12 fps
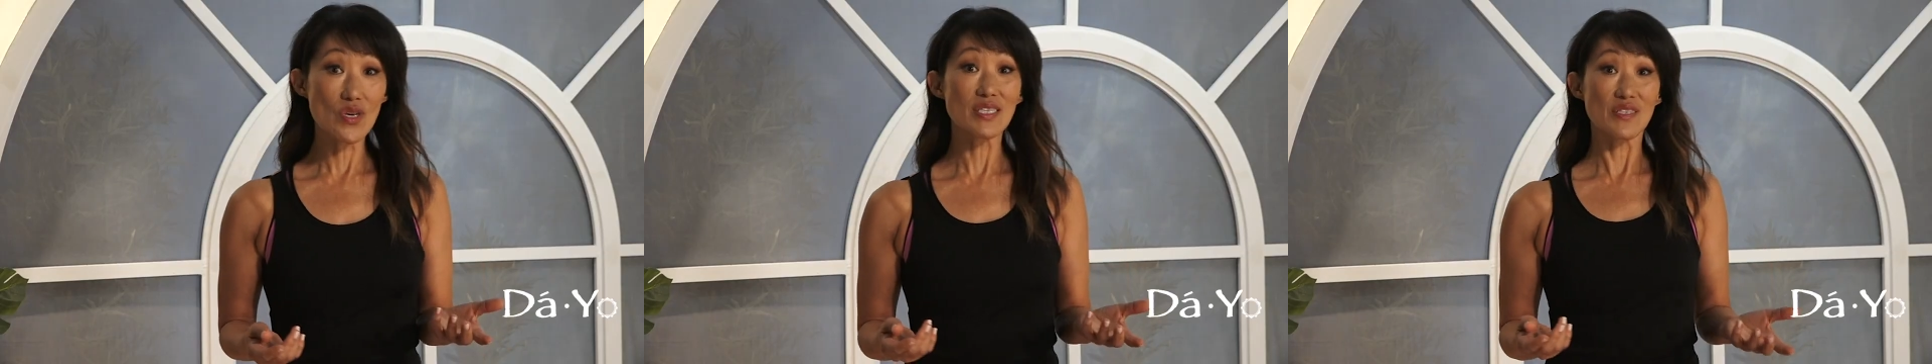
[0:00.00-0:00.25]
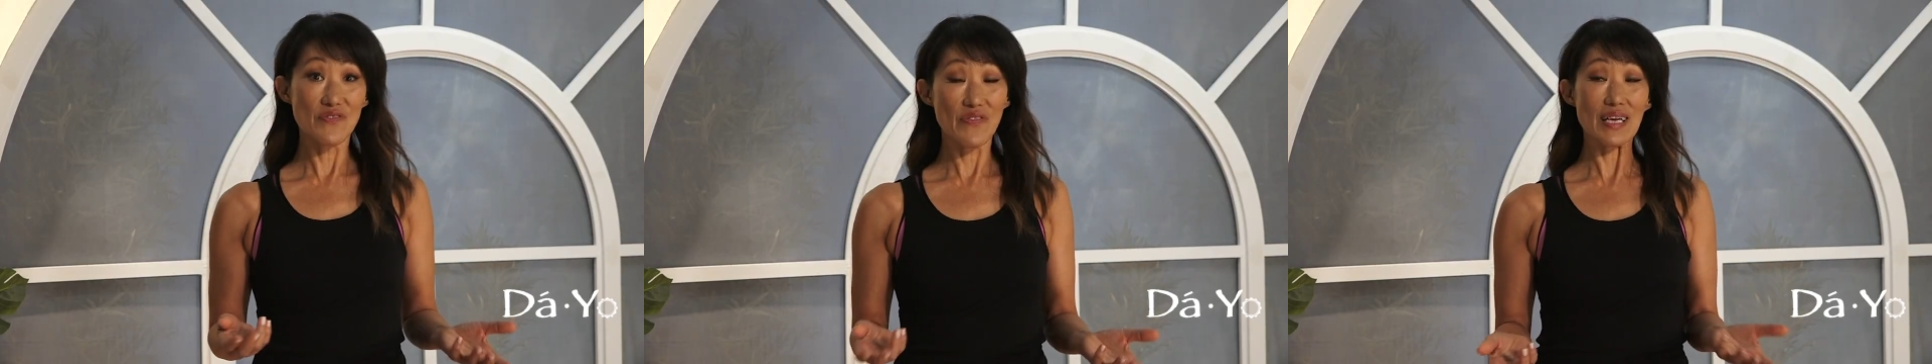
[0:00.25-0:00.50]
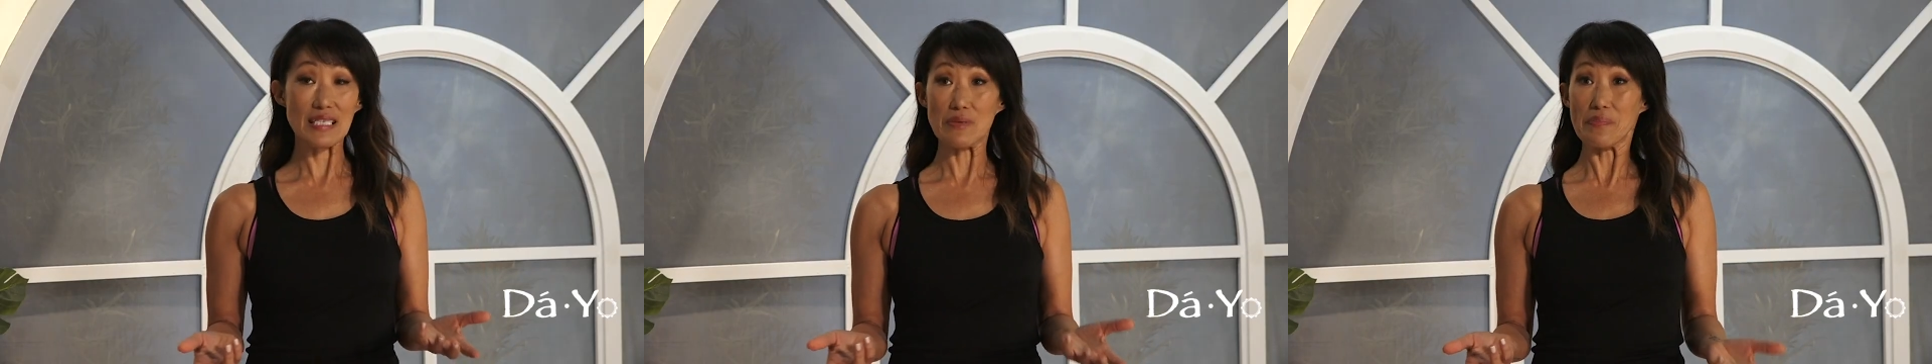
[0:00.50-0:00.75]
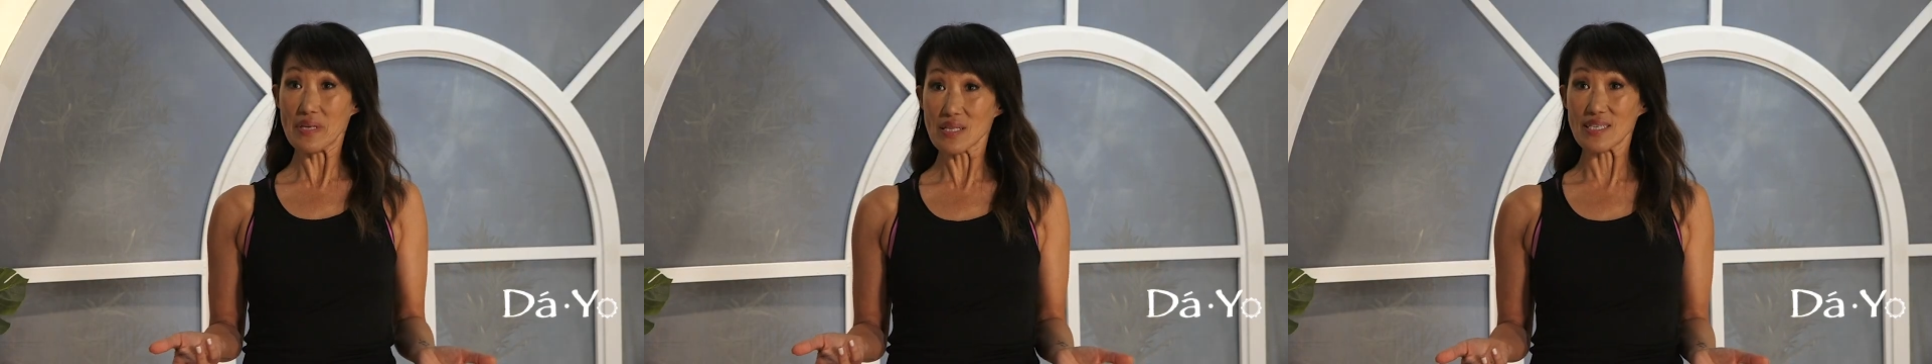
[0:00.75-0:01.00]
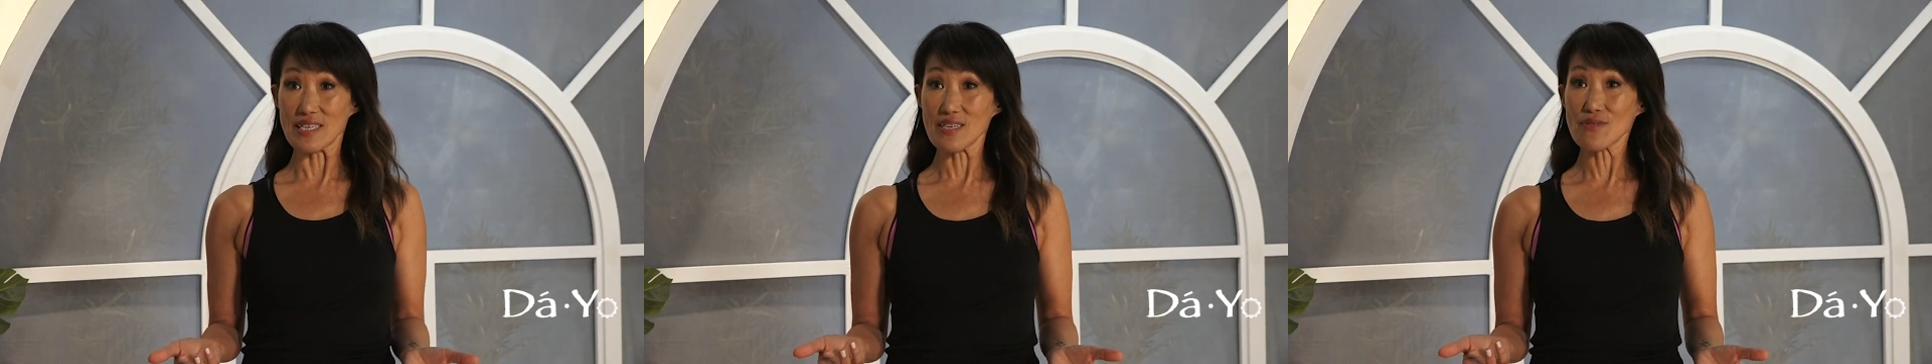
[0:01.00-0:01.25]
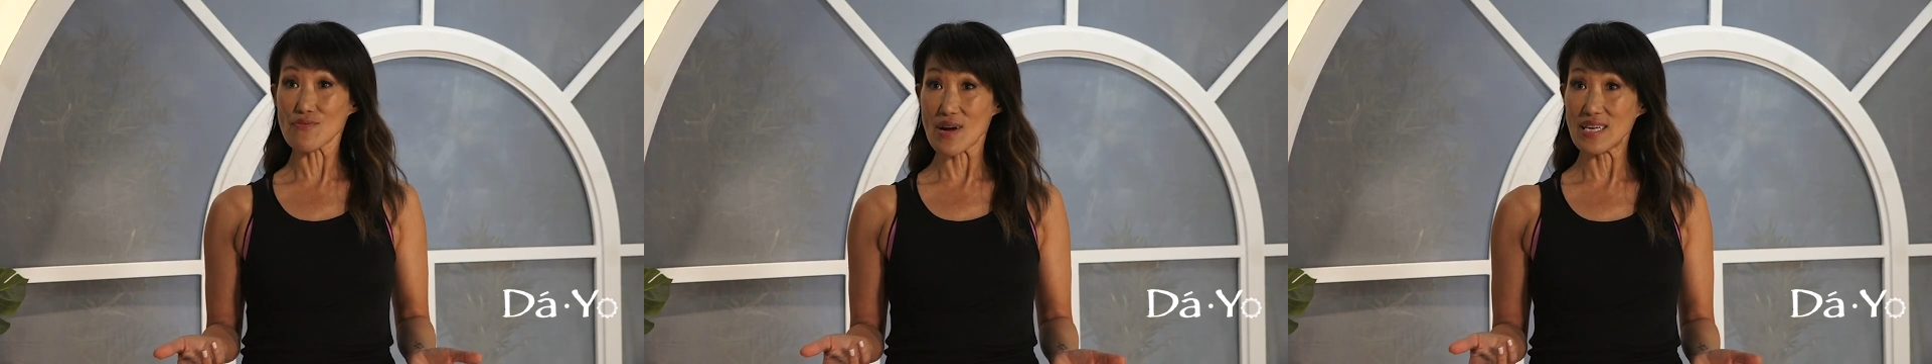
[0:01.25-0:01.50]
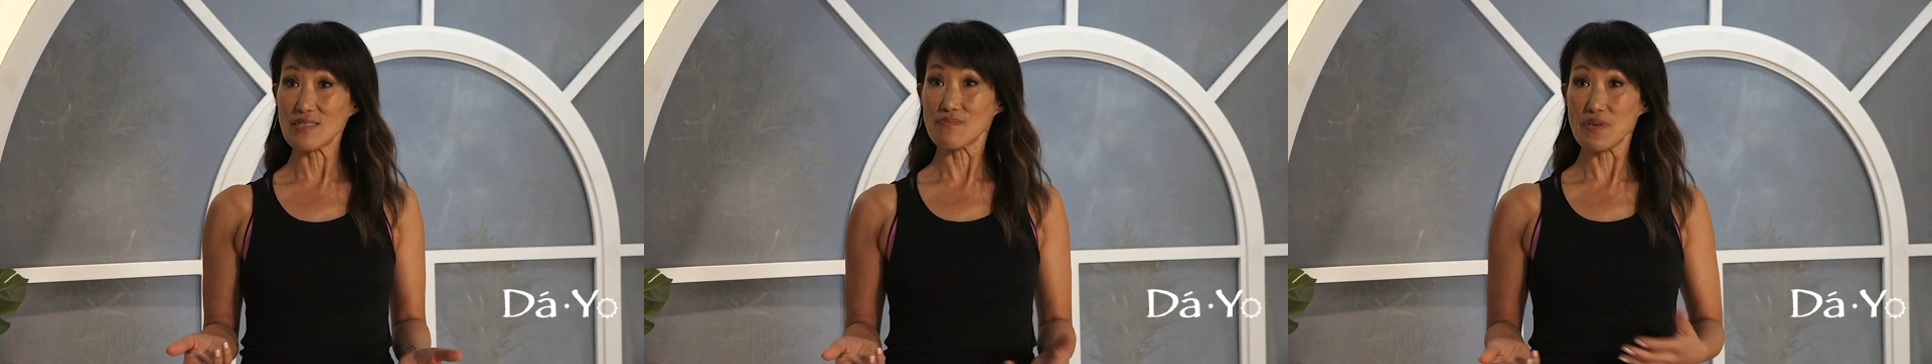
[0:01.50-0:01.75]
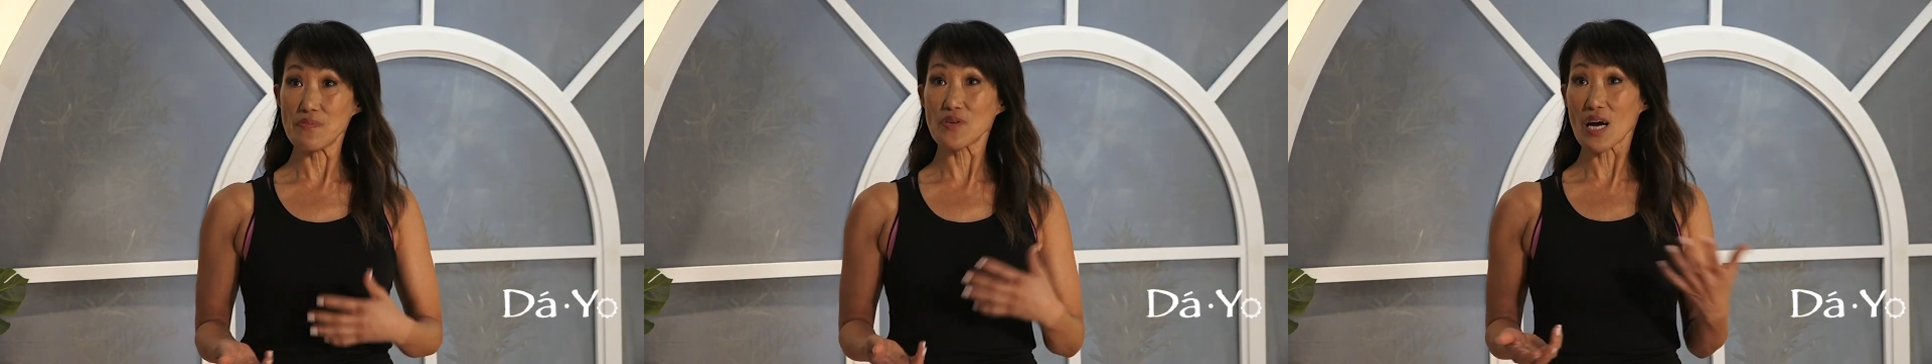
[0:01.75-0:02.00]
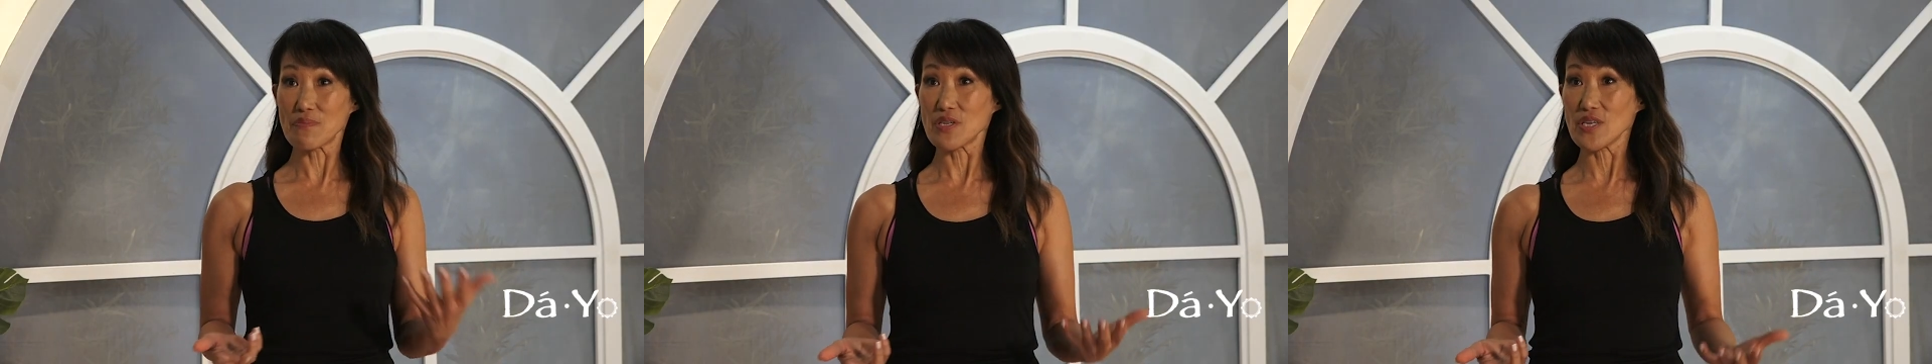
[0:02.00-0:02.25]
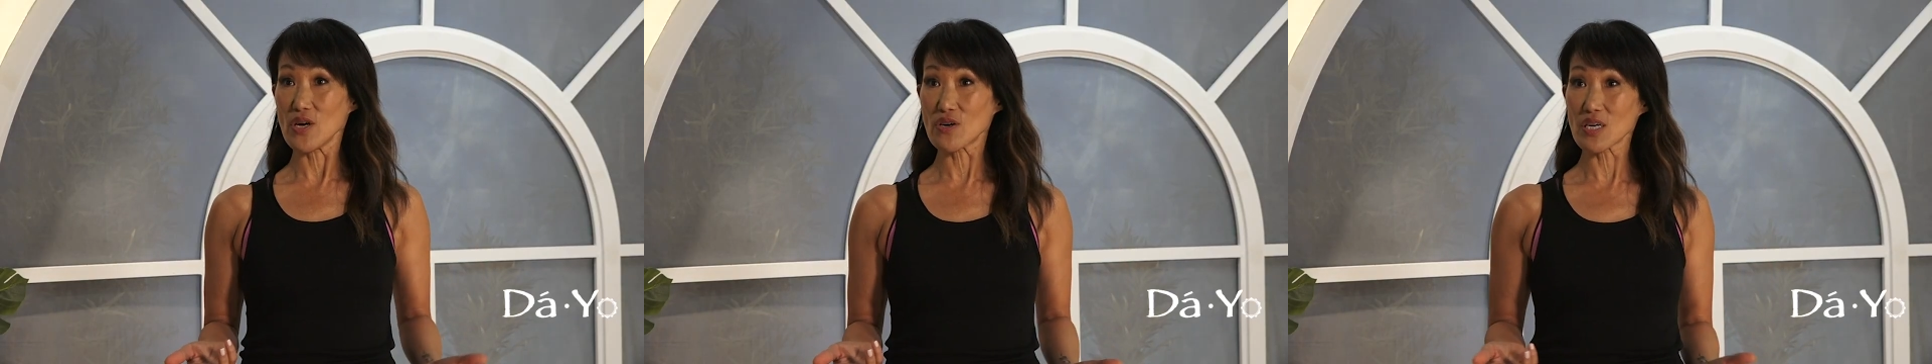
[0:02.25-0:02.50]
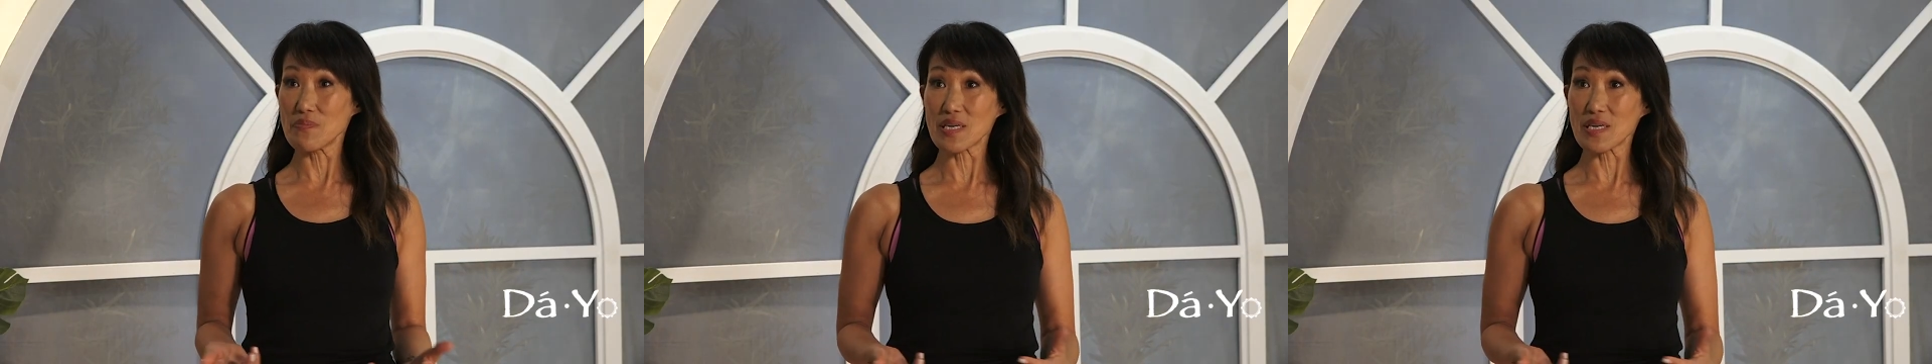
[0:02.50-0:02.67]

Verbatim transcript: course, is flexibility, right? People come to yoga